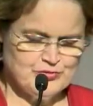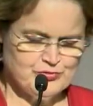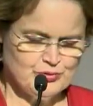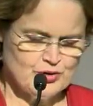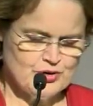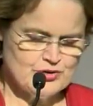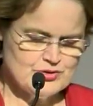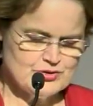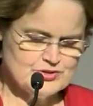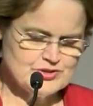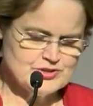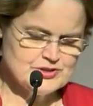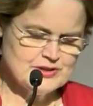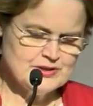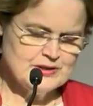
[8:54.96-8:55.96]
of
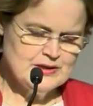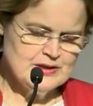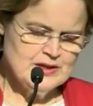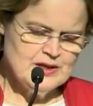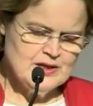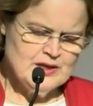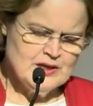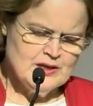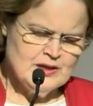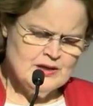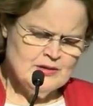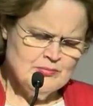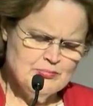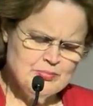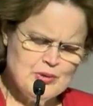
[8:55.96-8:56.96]
Thrones.
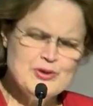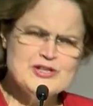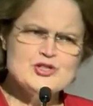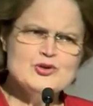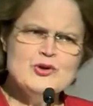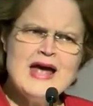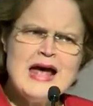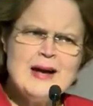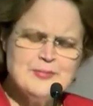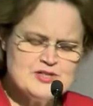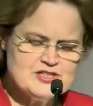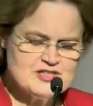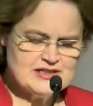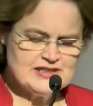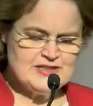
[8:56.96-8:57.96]
But we do
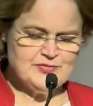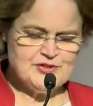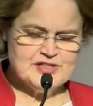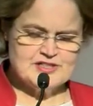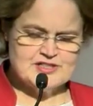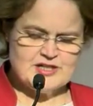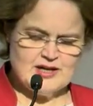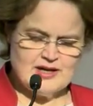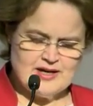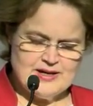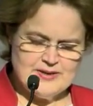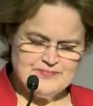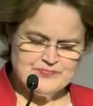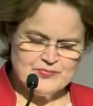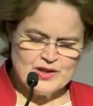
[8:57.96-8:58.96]
happen to live at a
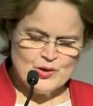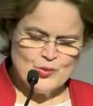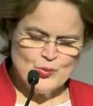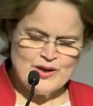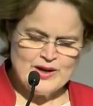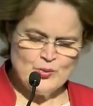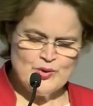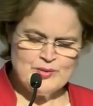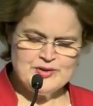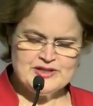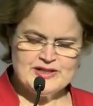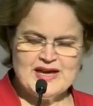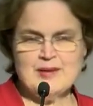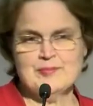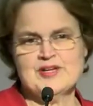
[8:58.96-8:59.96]
time where
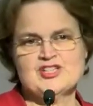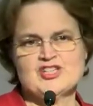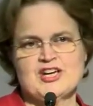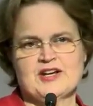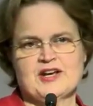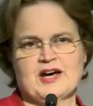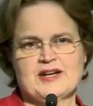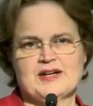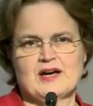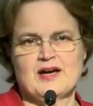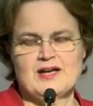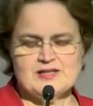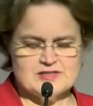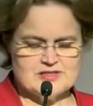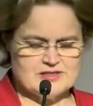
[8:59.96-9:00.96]
women can be Jedi
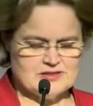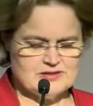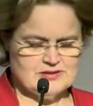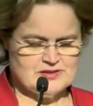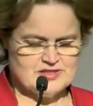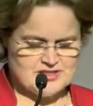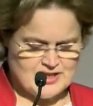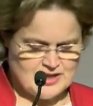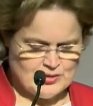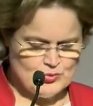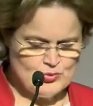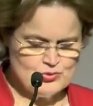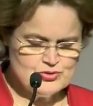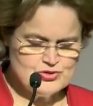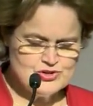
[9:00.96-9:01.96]
Knights in Star
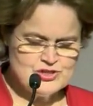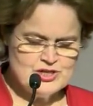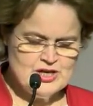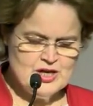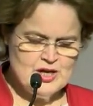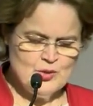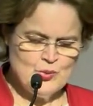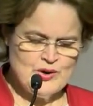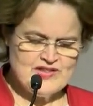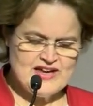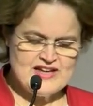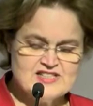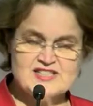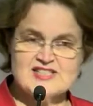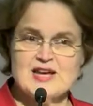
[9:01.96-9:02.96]
Wars, where
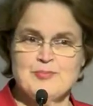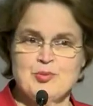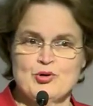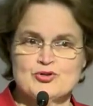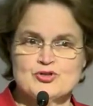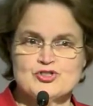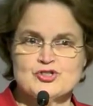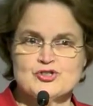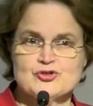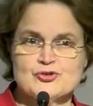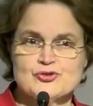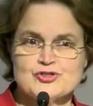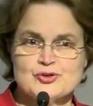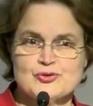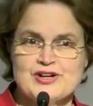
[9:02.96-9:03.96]
step on
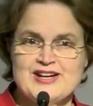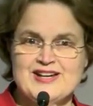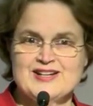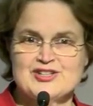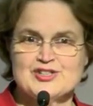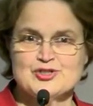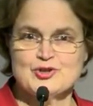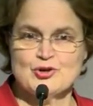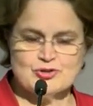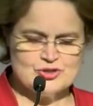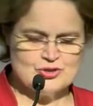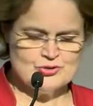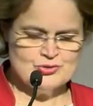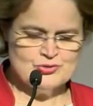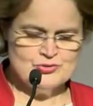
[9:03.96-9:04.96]
screen as
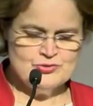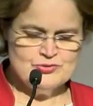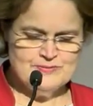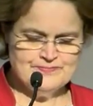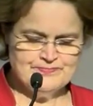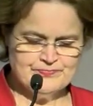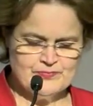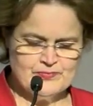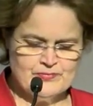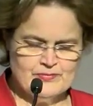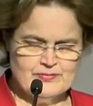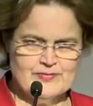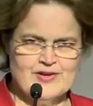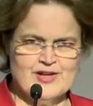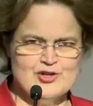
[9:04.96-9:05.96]
Doctor Who.
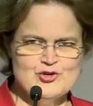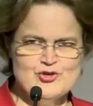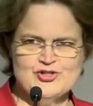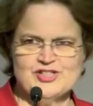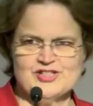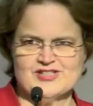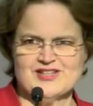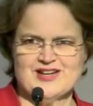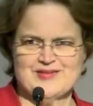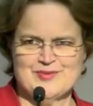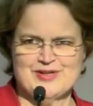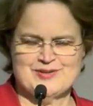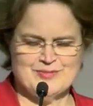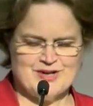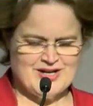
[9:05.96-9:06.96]
Huge
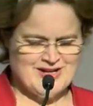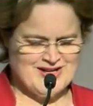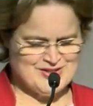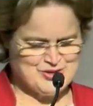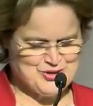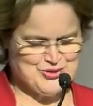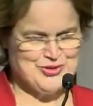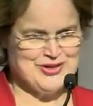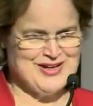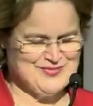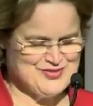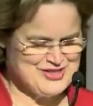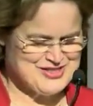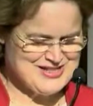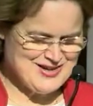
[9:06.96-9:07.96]
excitement in my household, I
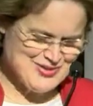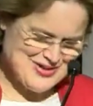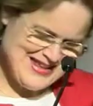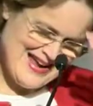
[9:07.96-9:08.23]
have to say, when